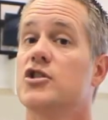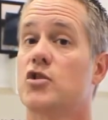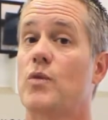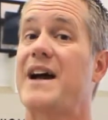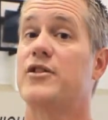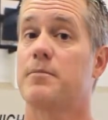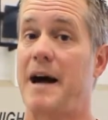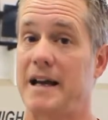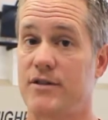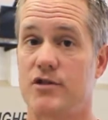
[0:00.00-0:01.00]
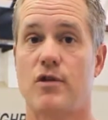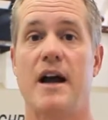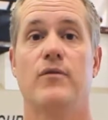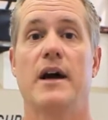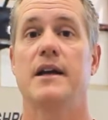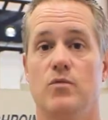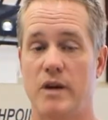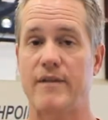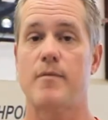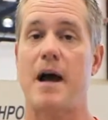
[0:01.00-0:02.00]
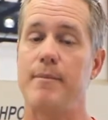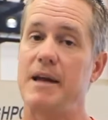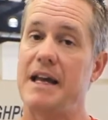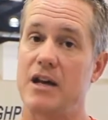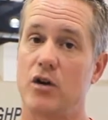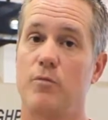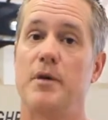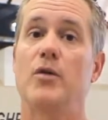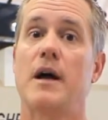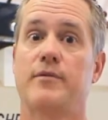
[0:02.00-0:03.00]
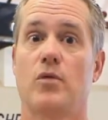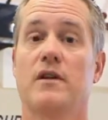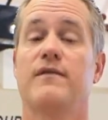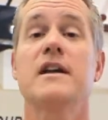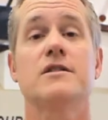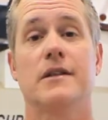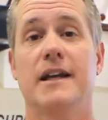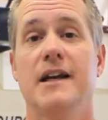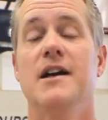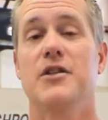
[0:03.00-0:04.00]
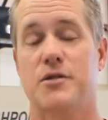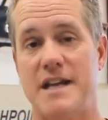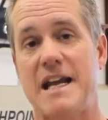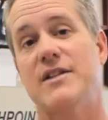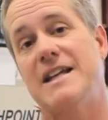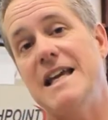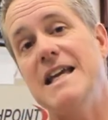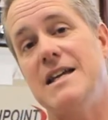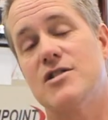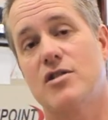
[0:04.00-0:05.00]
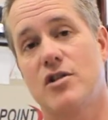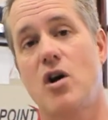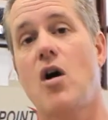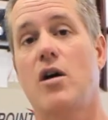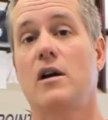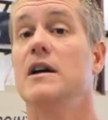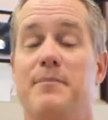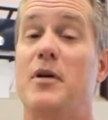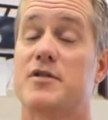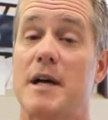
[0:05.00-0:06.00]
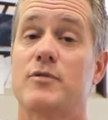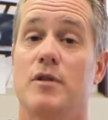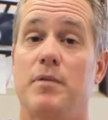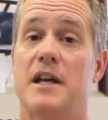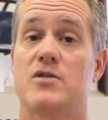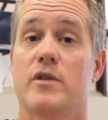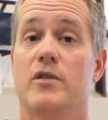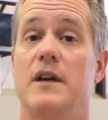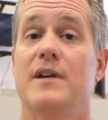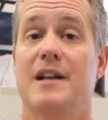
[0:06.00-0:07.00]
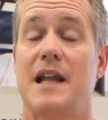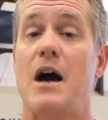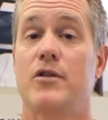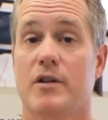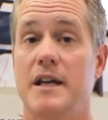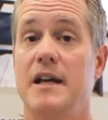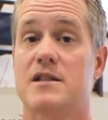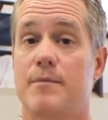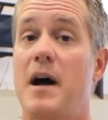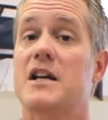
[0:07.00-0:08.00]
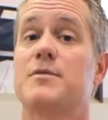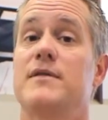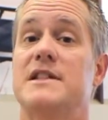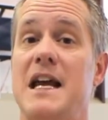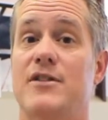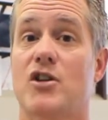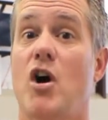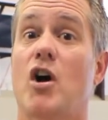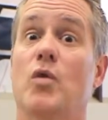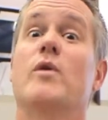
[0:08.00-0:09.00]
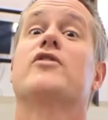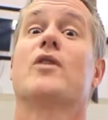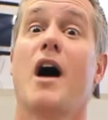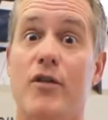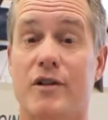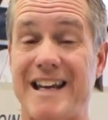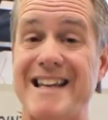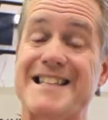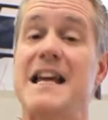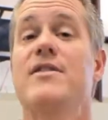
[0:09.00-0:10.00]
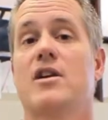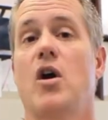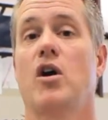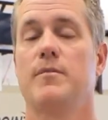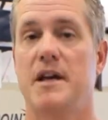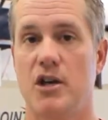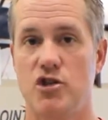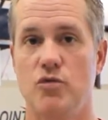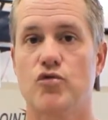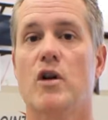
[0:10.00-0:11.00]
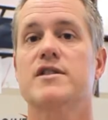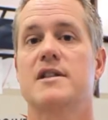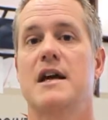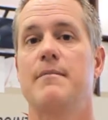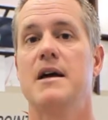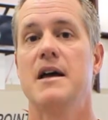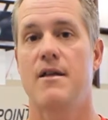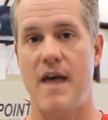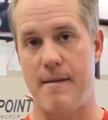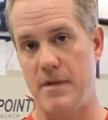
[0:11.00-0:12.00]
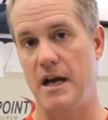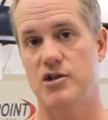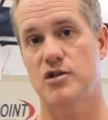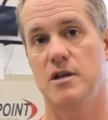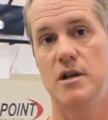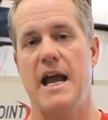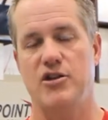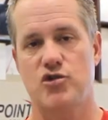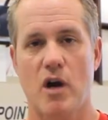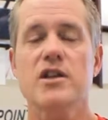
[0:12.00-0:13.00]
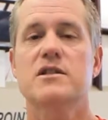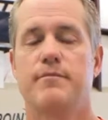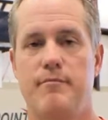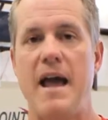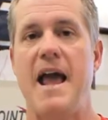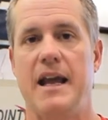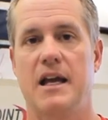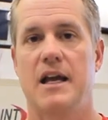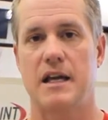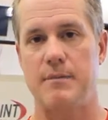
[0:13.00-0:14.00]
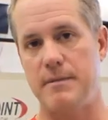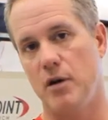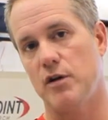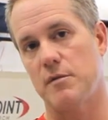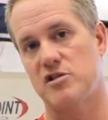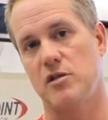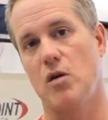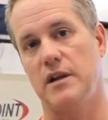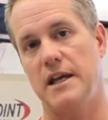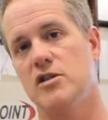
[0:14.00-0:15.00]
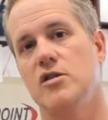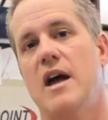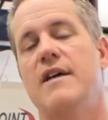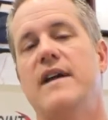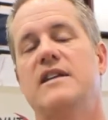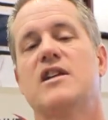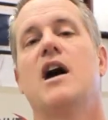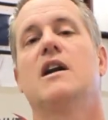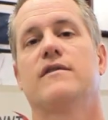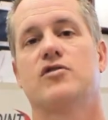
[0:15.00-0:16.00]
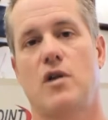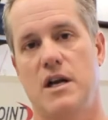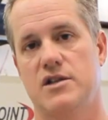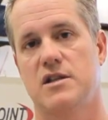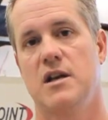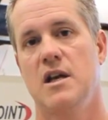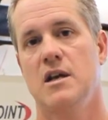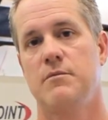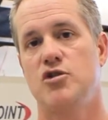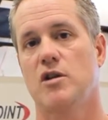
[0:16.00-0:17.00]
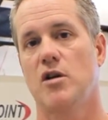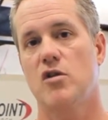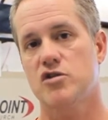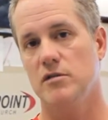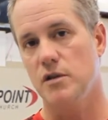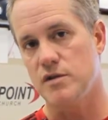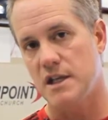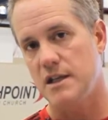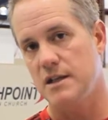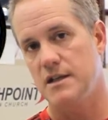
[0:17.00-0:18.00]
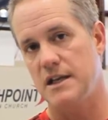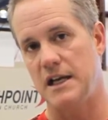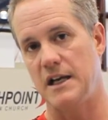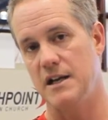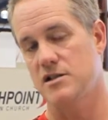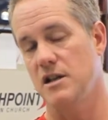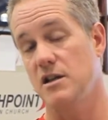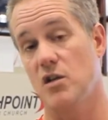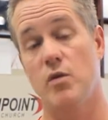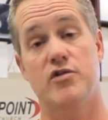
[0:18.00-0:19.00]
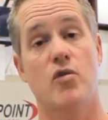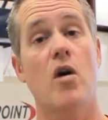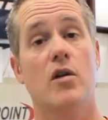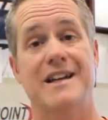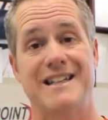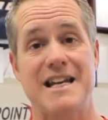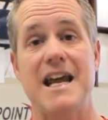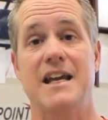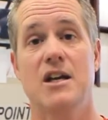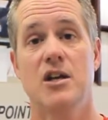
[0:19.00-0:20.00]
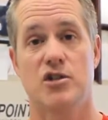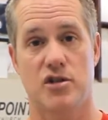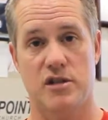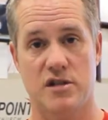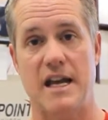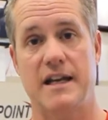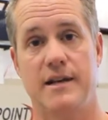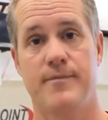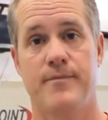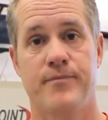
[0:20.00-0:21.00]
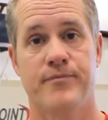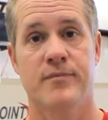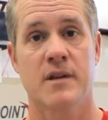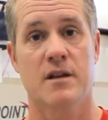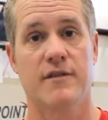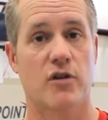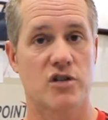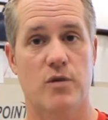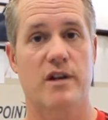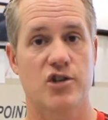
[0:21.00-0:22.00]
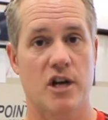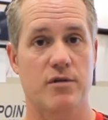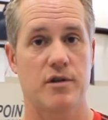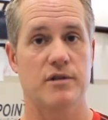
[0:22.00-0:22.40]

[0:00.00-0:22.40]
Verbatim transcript: to ride their bike in the driveway, whatever it might be. And it'll build up to where eventually they're taking the keys to the car. And it builds up to a place where you even allow your kids to possibly even take the car with your other kids in the car because you trust them that much. A trust bank can be built up slowly till you have a ton of trust, but you can also lose it in an instant. The withdrawal can take just a second the verse that we're going to share with you